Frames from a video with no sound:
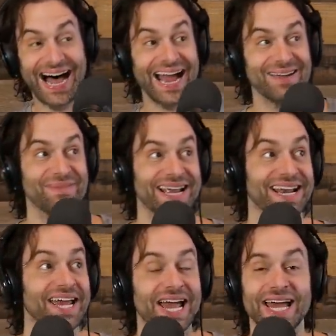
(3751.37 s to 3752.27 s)
I
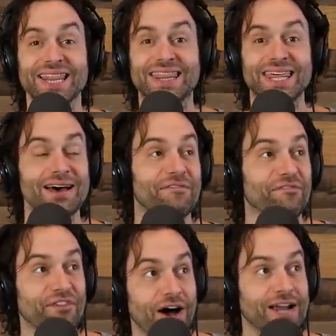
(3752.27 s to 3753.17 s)
mean, the
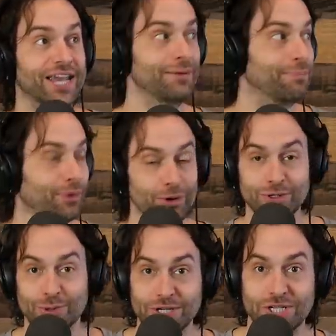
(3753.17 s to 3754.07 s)
fucking
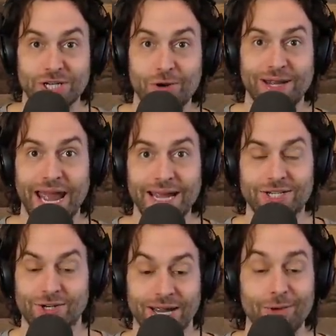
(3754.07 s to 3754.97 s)
bruise was so
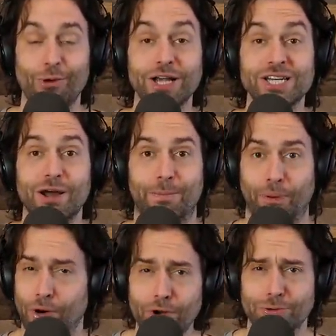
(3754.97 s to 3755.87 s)
gangster. It wasn't a
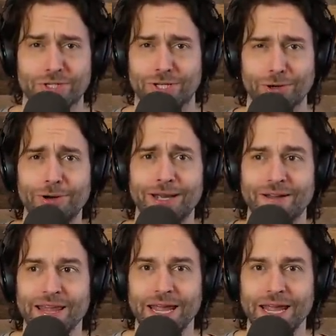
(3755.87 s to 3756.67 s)
bruise, dude.